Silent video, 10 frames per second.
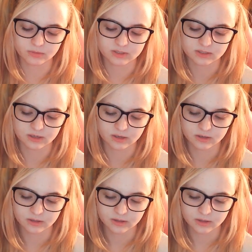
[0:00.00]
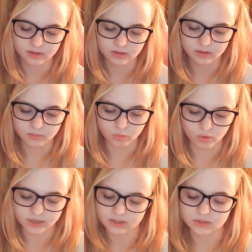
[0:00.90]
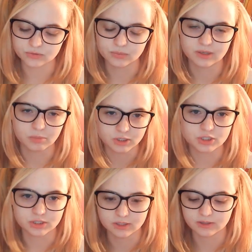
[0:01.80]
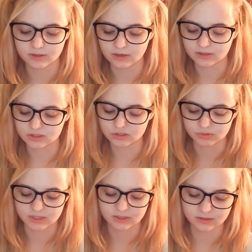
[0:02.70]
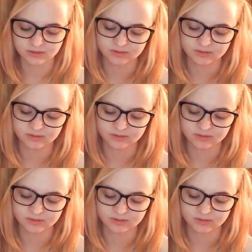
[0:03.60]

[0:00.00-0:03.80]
was pointing to when he mentioned it in his tweet.